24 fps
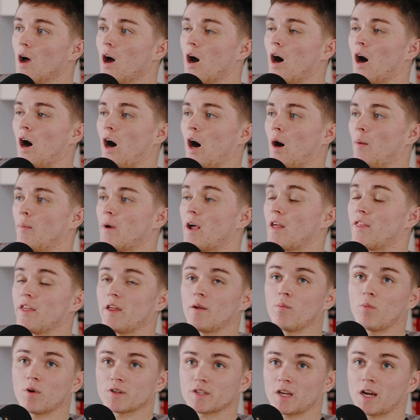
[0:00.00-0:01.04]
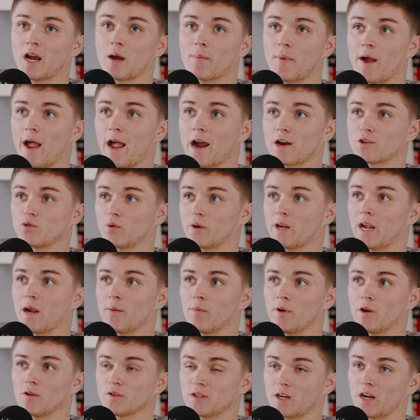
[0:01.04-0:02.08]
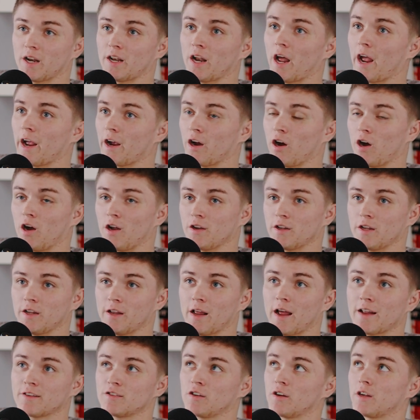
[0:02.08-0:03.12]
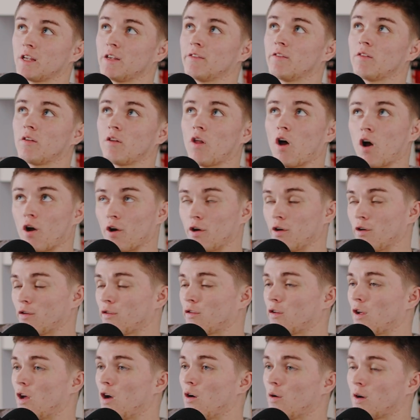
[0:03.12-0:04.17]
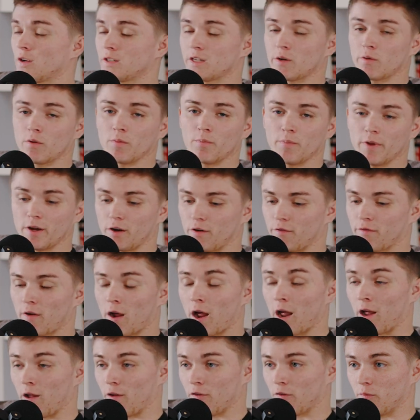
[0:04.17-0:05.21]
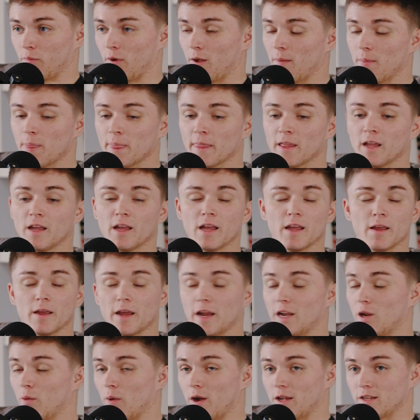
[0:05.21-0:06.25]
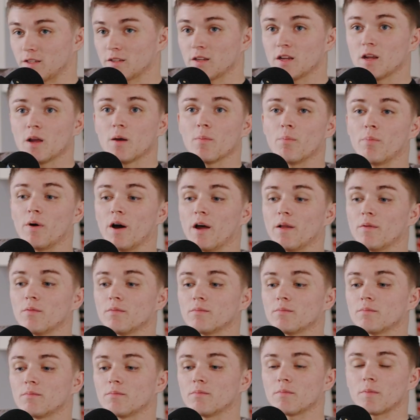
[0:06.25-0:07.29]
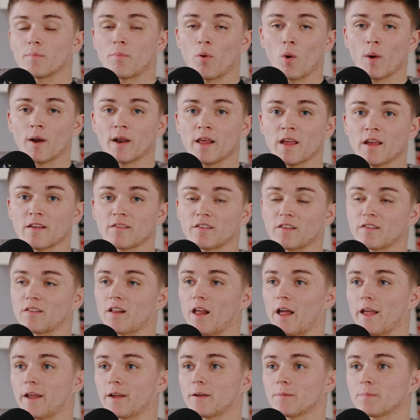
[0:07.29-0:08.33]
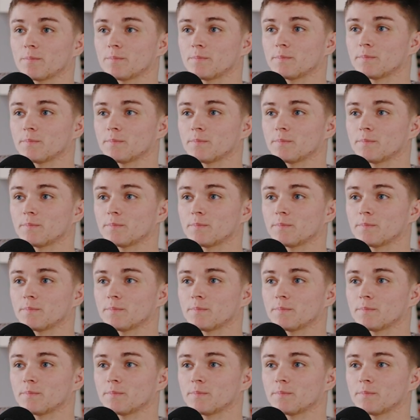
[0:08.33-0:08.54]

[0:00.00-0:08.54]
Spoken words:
And then once I got my actual camera, it was like a Nikon and that took even longer. So, cause they were bigger files, but anyways, point is like,